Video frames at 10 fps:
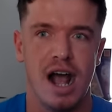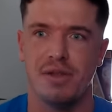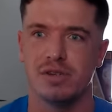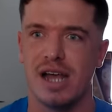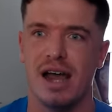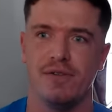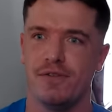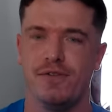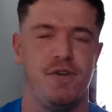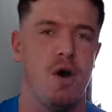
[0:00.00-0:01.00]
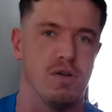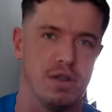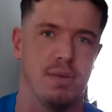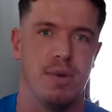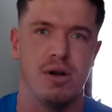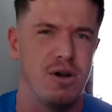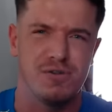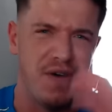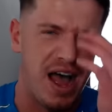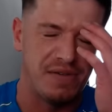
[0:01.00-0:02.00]
And there was like four of them,
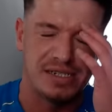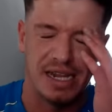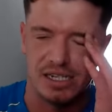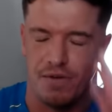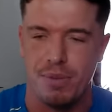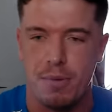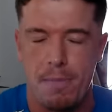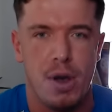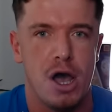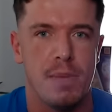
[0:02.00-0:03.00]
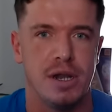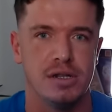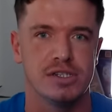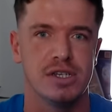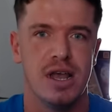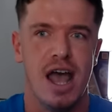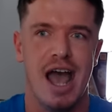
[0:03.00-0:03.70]
or five or six of them, that were permanents.